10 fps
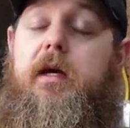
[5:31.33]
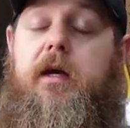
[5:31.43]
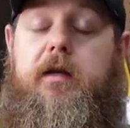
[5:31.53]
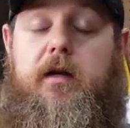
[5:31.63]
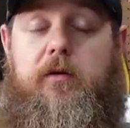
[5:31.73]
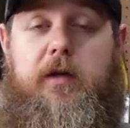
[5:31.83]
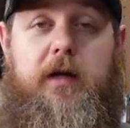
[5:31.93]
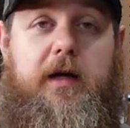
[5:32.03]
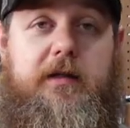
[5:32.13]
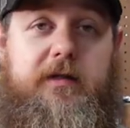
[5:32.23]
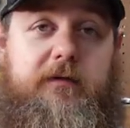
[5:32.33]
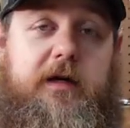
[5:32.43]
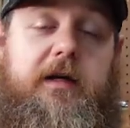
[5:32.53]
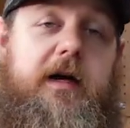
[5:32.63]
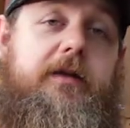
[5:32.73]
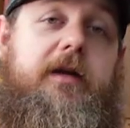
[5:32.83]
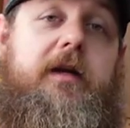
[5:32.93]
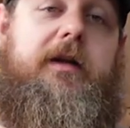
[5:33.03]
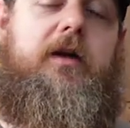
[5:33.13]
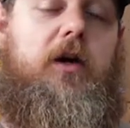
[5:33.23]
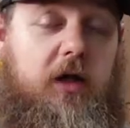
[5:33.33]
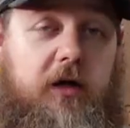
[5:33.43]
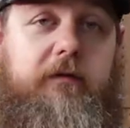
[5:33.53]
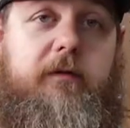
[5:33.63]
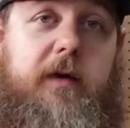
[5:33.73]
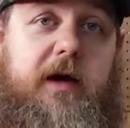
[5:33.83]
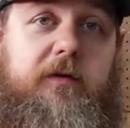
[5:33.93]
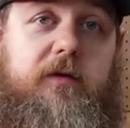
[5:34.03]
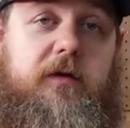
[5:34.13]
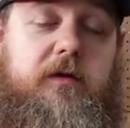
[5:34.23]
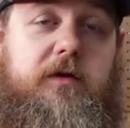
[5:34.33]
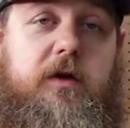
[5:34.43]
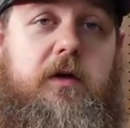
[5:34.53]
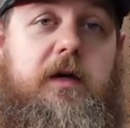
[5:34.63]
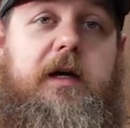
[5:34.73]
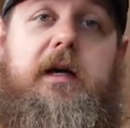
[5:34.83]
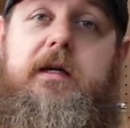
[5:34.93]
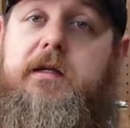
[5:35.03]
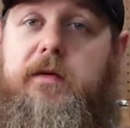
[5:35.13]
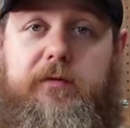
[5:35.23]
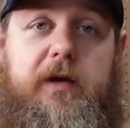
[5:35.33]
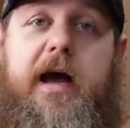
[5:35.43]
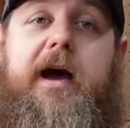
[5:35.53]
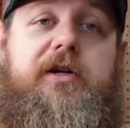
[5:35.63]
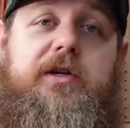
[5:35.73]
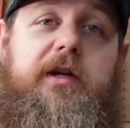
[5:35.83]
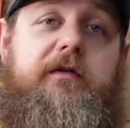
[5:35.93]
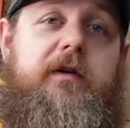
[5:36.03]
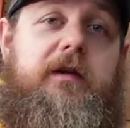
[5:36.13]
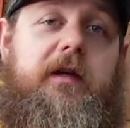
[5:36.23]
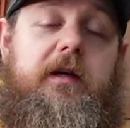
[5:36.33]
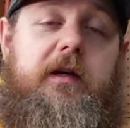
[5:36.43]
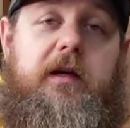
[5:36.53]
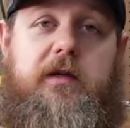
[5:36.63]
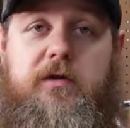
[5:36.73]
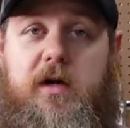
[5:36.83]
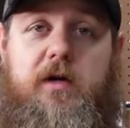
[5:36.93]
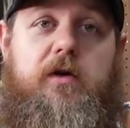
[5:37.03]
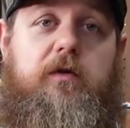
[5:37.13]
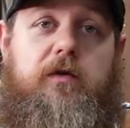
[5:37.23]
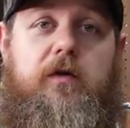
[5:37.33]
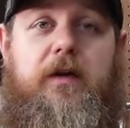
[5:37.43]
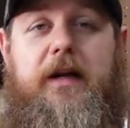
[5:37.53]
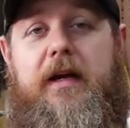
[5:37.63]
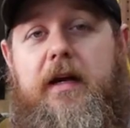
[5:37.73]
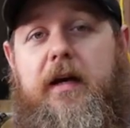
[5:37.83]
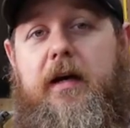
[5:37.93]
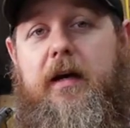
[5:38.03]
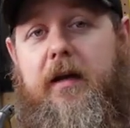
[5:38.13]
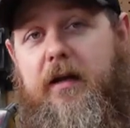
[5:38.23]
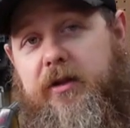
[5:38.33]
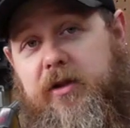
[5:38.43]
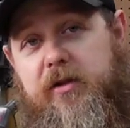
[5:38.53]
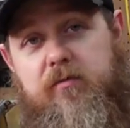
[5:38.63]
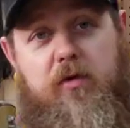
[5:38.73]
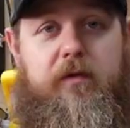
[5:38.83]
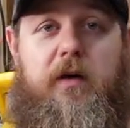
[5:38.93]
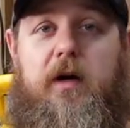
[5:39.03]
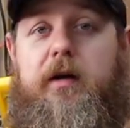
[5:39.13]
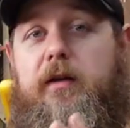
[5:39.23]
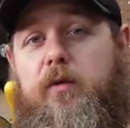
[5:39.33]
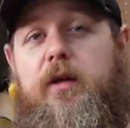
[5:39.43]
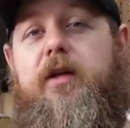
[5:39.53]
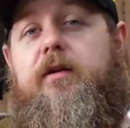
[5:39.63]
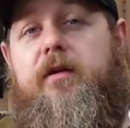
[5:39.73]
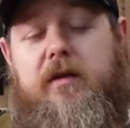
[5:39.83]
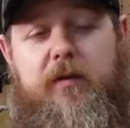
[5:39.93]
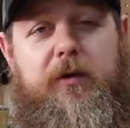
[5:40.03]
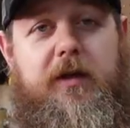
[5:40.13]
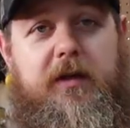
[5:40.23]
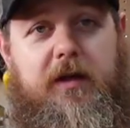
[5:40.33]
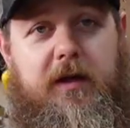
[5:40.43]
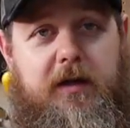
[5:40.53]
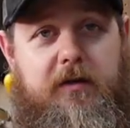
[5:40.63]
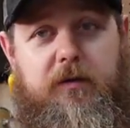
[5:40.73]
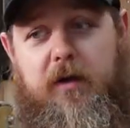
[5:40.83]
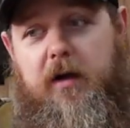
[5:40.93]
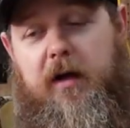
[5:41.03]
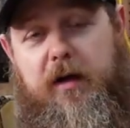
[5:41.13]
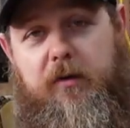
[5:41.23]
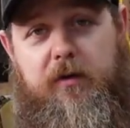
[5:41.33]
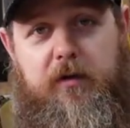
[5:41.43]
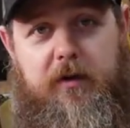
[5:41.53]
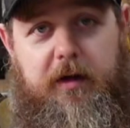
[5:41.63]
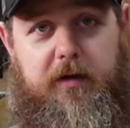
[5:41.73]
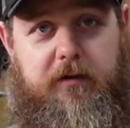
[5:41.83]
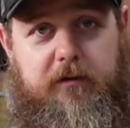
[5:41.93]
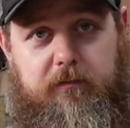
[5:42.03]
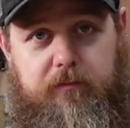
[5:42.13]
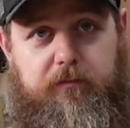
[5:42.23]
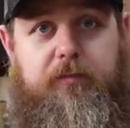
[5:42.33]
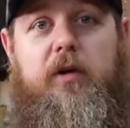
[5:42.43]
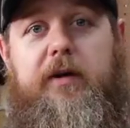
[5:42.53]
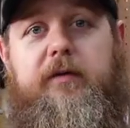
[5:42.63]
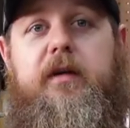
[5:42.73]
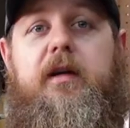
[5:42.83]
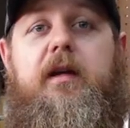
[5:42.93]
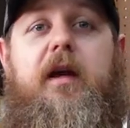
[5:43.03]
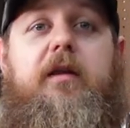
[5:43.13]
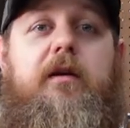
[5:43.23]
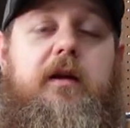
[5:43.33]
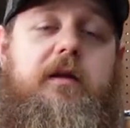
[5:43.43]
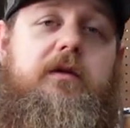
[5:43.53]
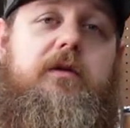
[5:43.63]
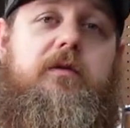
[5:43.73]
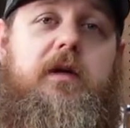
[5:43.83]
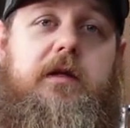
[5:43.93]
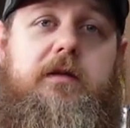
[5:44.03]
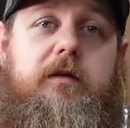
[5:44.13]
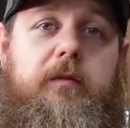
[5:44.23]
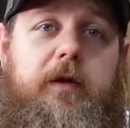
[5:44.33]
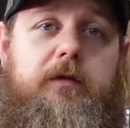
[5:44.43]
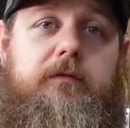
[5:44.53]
and then I realized and found out that I did all of the math wrong. So instead of rehashing everything and trying to go through it, let's just move on, and then we'll get to the summary at the end where I will kind of pull everything together into a nice little bow.